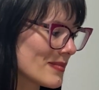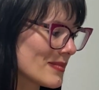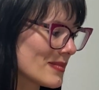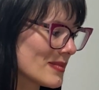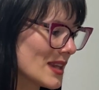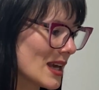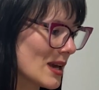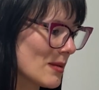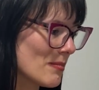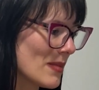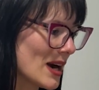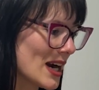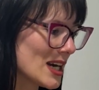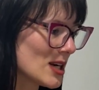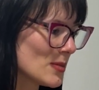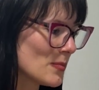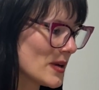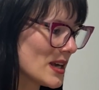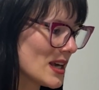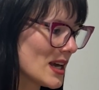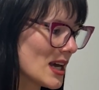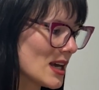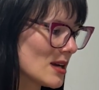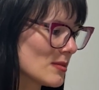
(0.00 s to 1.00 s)
they might
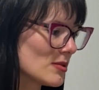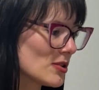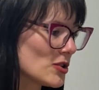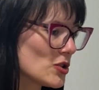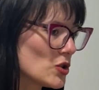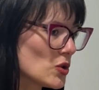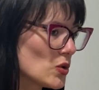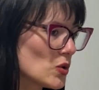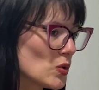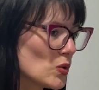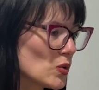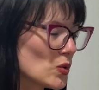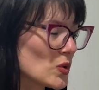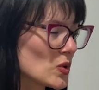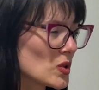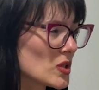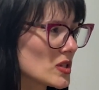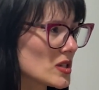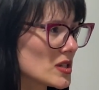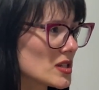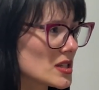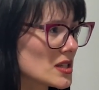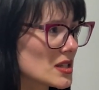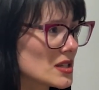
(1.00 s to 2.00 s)
be able to
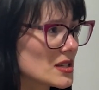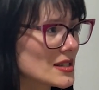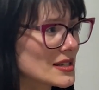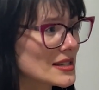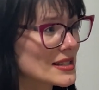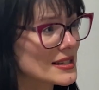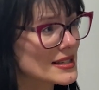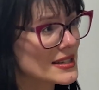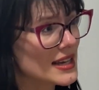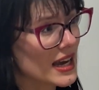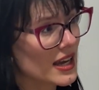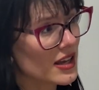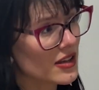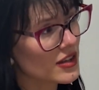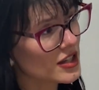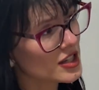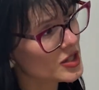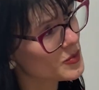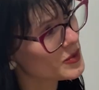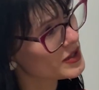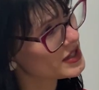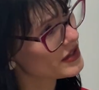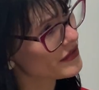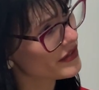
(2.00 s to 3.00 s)
say
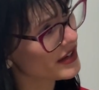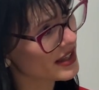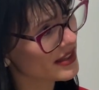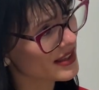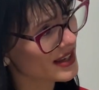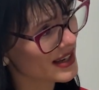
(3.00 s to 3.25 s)
specific